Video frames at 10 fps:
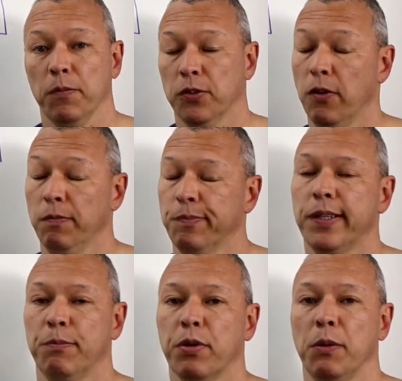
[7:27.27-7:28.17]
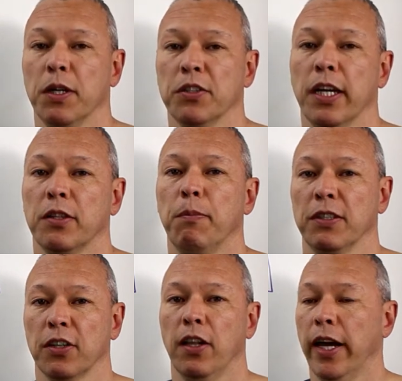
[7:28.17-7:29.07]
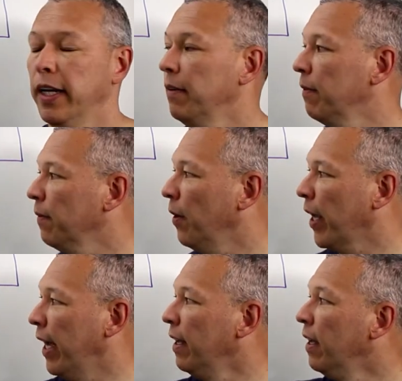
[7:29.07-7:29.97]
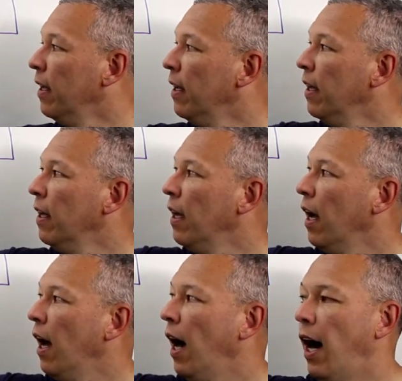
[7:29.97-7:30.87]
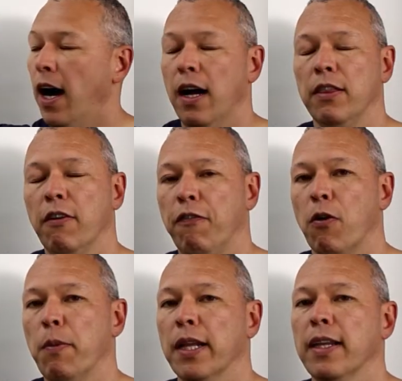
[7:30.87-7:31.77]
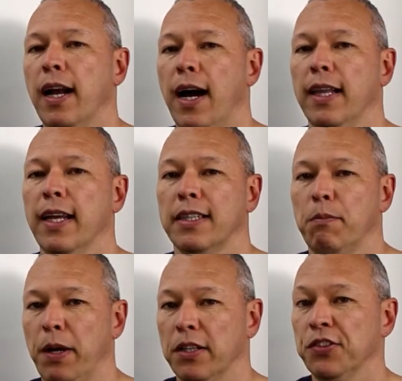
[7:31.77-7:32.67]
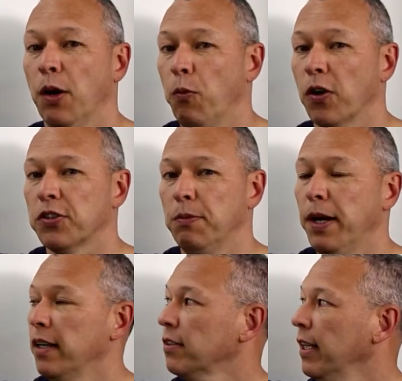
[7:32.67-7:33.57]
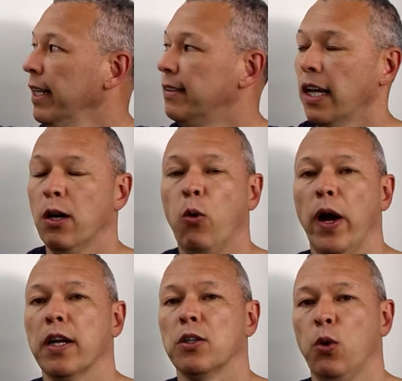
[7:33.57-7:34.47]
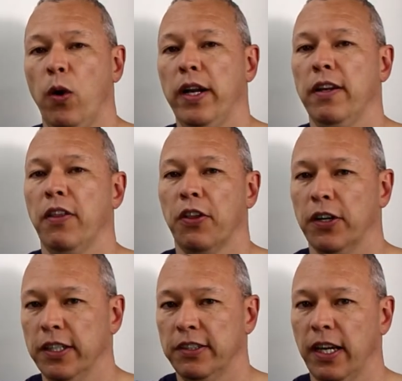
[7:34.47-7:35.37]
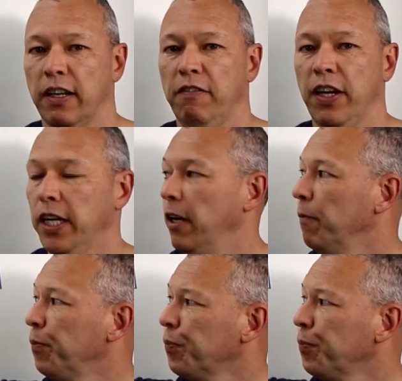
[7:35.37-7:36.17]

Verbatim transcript: So pretty much get them as a client, okay? The format that I like the best, that works the best, is a quick 20 to 30 second video.